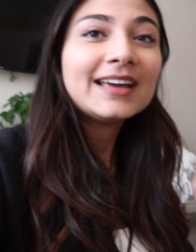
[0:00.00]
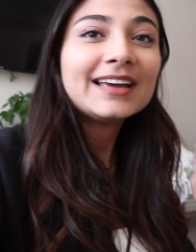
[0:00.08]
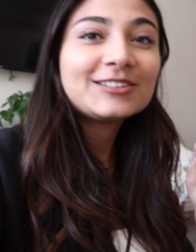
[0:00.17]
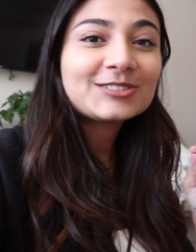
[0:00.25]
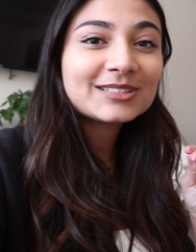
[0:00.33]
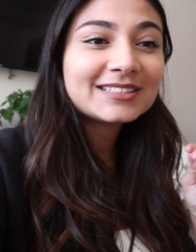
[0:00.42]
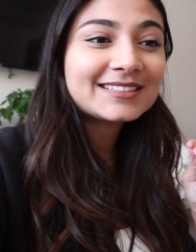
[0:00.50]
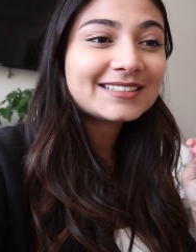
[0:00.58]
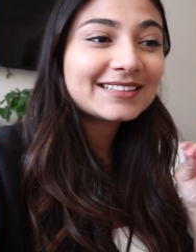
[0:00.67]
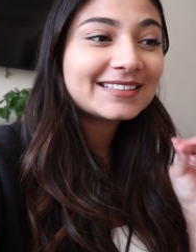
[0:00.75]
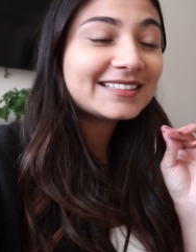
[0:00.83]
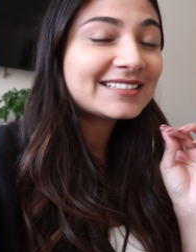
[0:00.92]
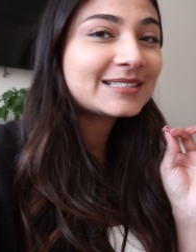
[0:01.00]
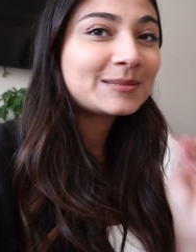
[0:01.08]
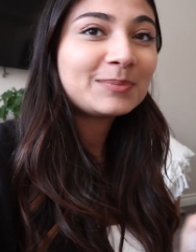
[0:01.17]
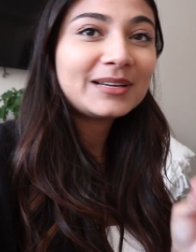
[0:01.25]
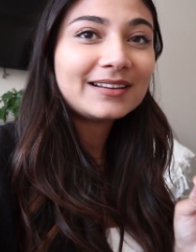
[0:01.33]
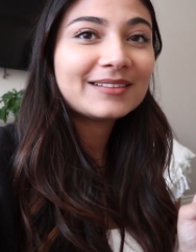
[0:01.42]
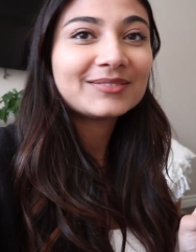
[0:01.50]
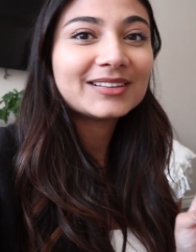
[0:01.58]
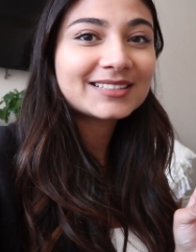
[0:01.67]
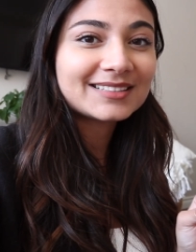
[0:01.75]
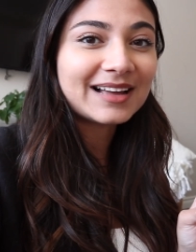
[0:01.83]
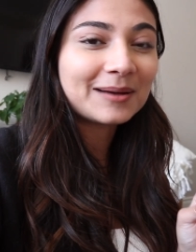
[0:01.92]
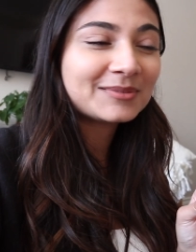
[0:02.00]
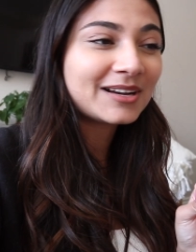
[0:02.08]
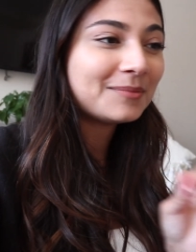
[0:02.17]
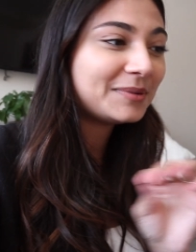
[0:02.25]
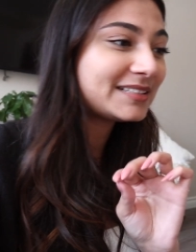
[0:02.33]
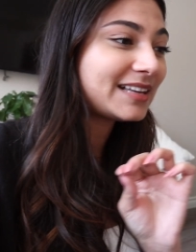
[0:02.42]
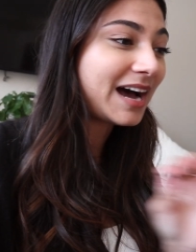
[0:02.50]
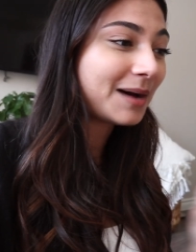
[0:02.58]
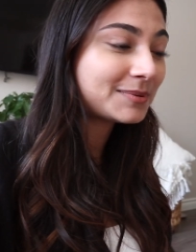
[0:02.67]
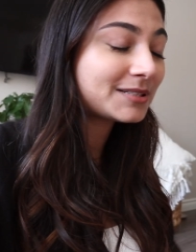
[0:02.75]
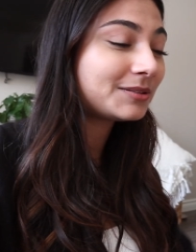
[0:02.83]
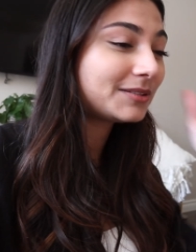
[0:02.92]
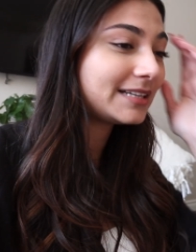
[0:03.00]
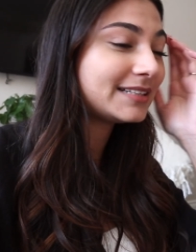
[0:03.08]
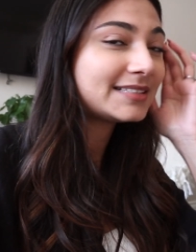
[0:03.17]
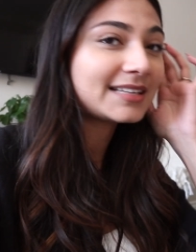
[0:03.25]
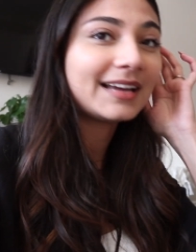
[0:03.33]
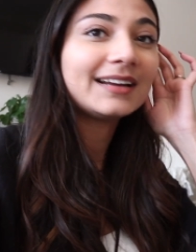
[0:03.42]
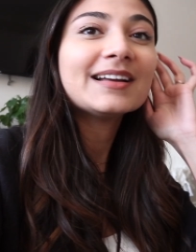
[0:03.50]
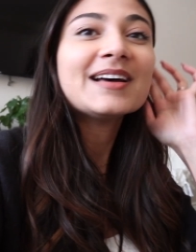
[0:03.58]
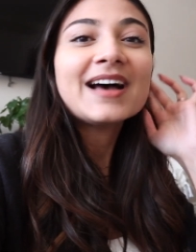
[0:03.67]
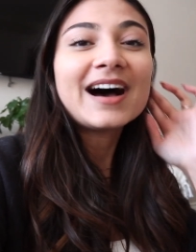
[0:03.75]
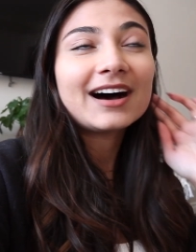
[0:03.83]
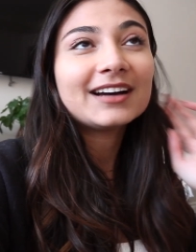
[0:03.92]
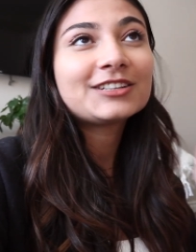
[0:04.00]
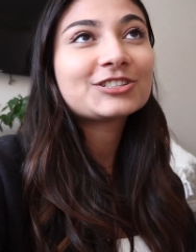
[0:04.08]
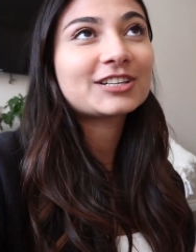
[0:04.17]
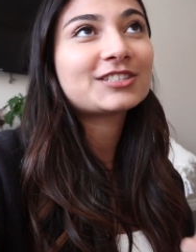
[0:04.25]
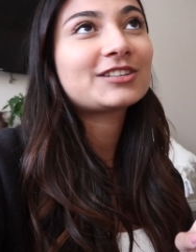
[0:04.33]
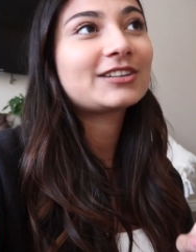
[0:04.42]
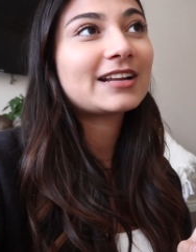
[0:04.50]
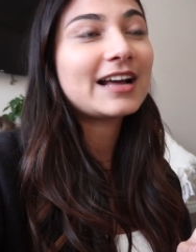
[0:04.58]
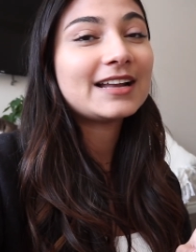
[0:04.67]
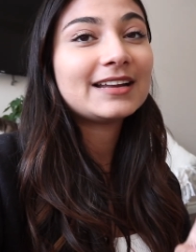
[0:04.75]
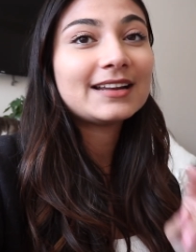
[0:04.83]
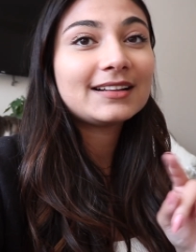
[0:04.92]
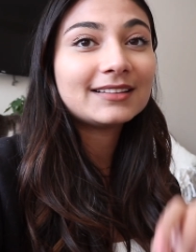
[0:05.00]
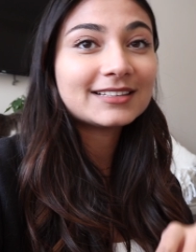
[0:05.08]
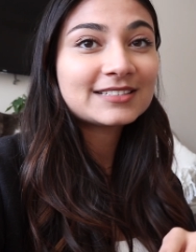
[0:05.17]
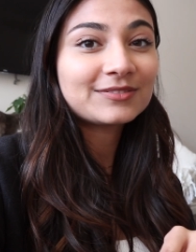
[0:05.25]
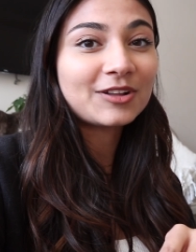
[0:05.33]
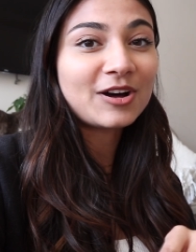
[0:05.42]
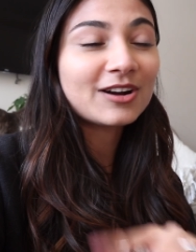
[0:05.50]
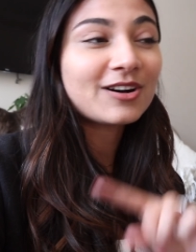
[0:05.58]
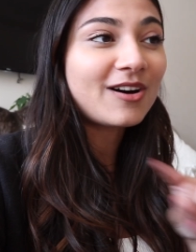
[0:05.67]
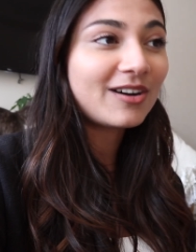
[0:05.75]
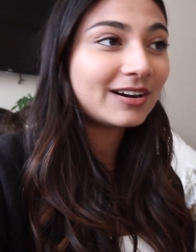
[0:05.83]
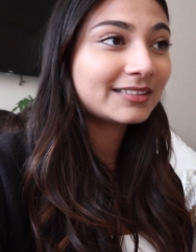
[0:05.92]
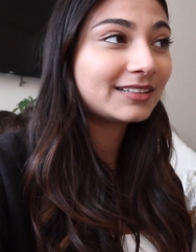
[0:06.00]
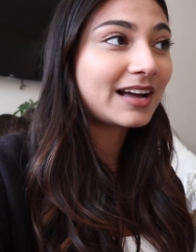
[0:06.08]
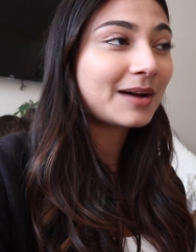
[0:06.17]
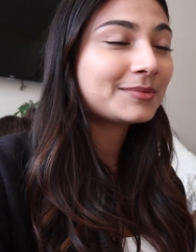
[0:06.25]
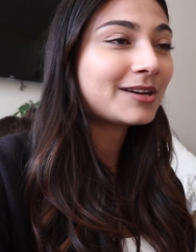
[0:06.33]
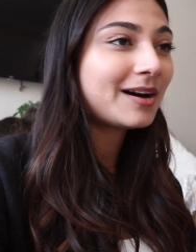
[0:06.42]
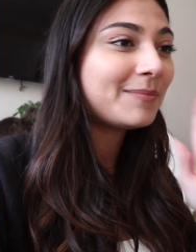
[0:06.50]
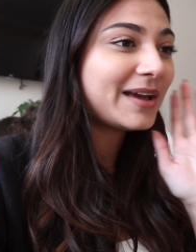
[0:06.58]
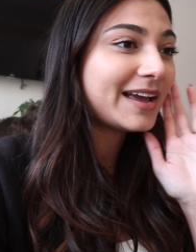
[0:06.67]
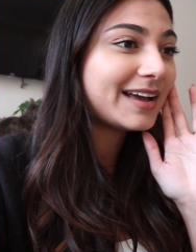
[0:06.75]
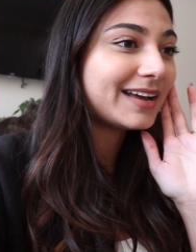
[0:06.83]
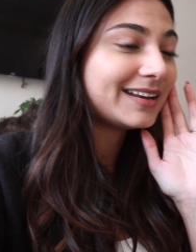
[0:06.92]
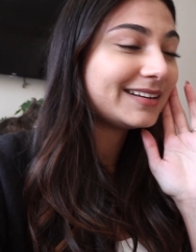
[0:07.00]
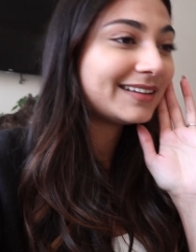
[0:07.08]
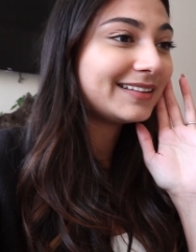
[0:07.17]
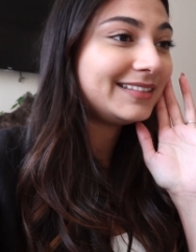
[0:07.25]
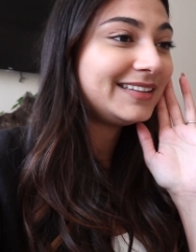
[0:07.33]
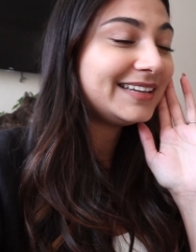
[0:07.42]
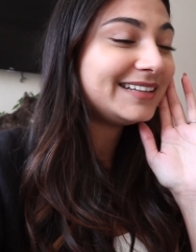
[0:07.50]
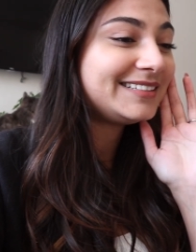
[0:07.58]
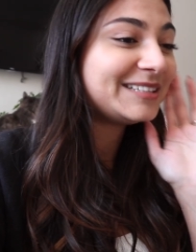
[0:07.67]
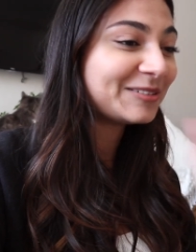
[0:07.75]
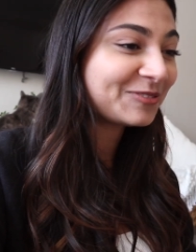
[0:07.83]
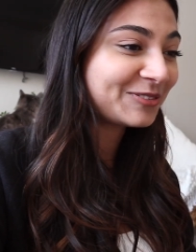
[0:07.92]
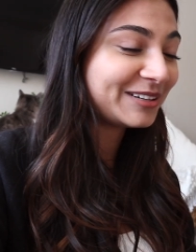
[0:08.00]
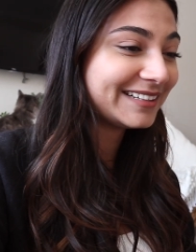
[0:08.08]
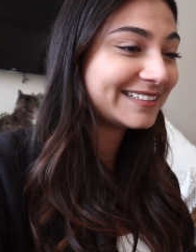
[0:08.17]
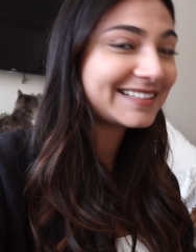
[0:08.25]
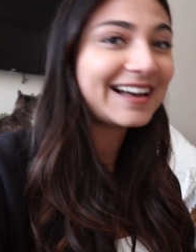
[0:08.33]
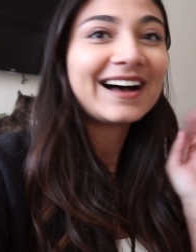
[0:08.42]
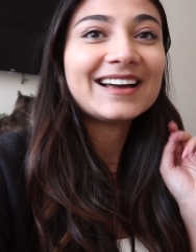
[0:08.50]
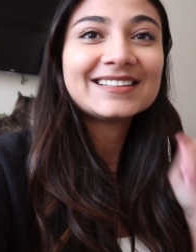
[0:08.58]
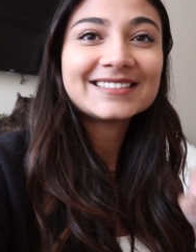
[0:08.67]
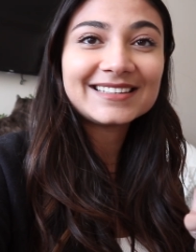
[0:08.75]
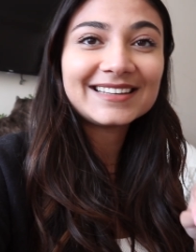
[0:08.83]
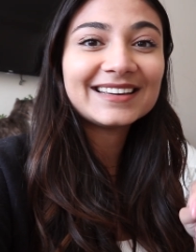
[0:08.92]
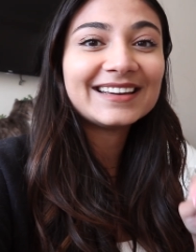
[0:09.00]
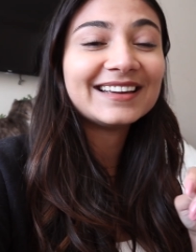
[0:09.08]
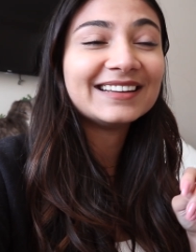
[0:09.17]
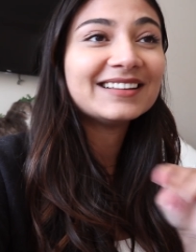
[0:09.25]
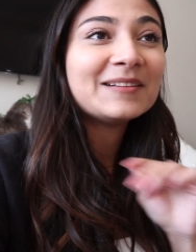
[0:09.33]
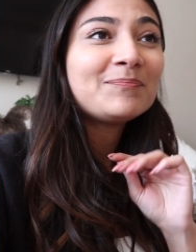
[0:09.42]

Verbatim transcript: it just the speed of this laptop is absolutely insane I just started editing this vlog on the laptop and the difference I see in